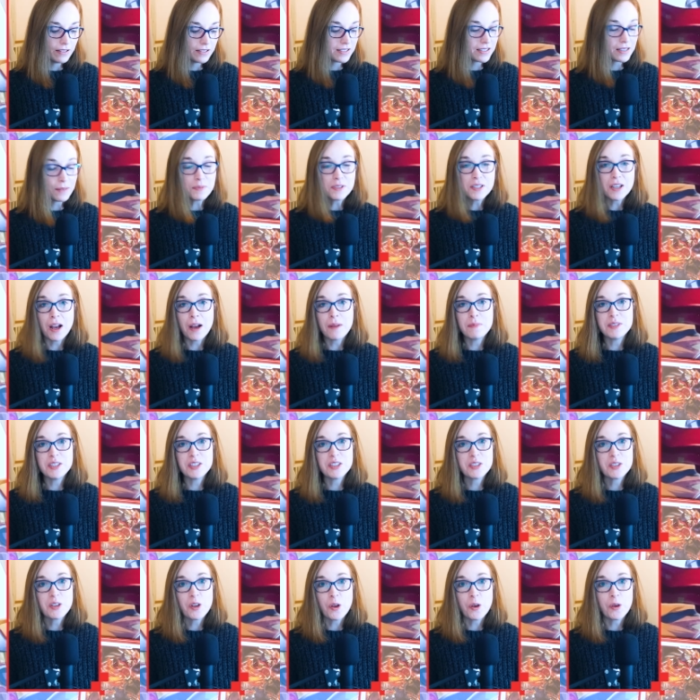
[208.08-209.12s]
Sometimes
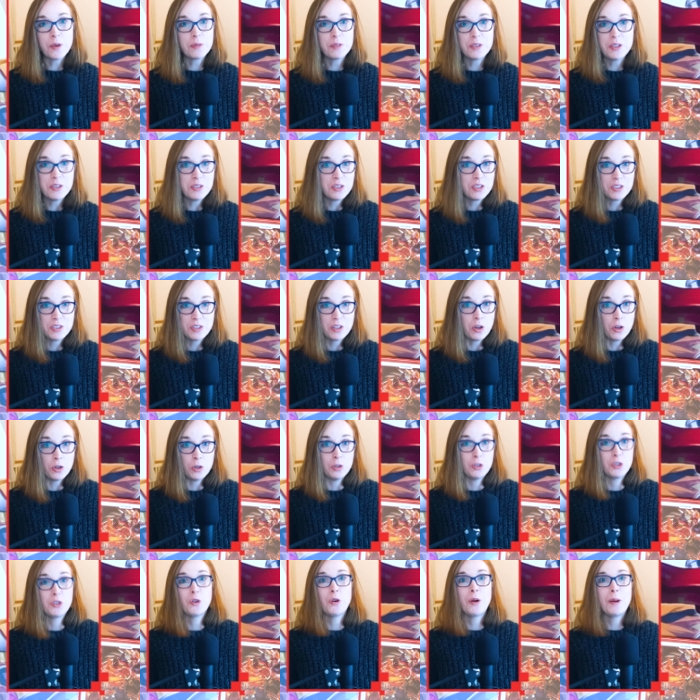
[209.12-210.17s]
you just gotta
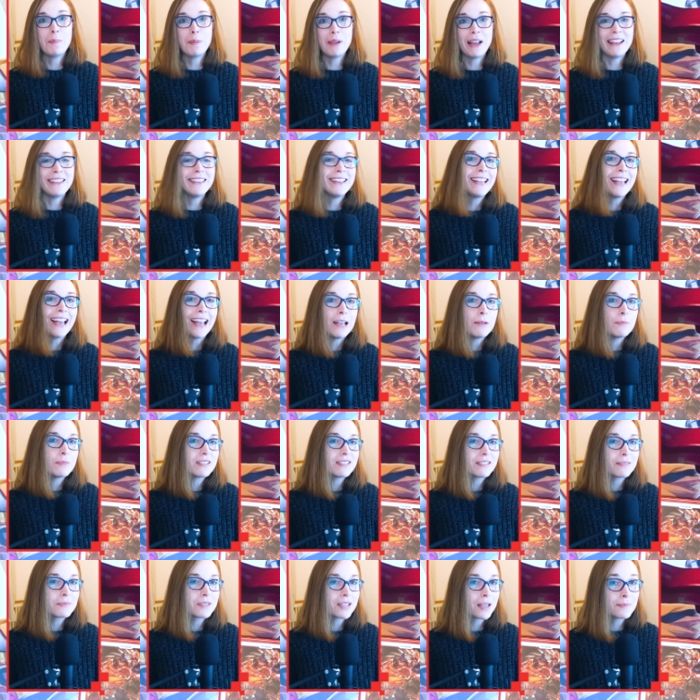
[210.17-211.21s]
enjoy playing the game, and
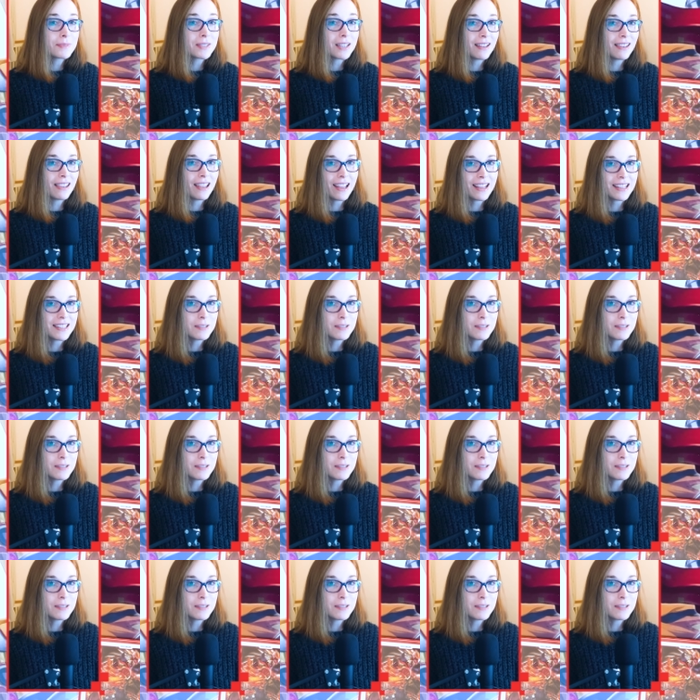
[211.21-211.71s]
sometimes I like